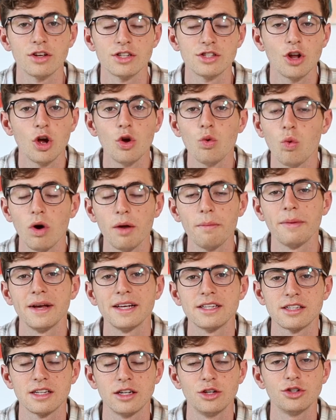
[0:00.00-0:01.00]
is no one
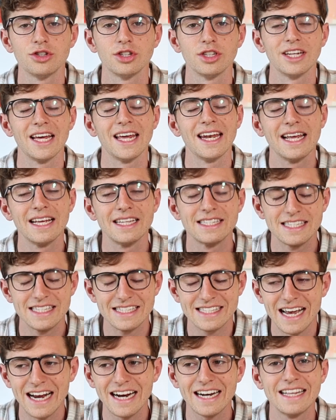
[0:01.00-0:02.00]
best solution, and it is
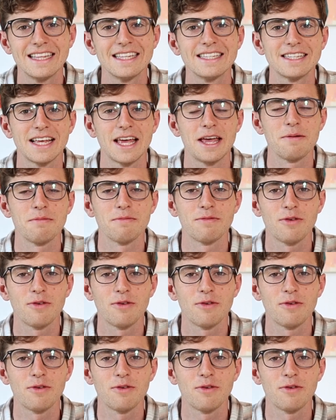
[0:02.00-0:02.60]
exactly the same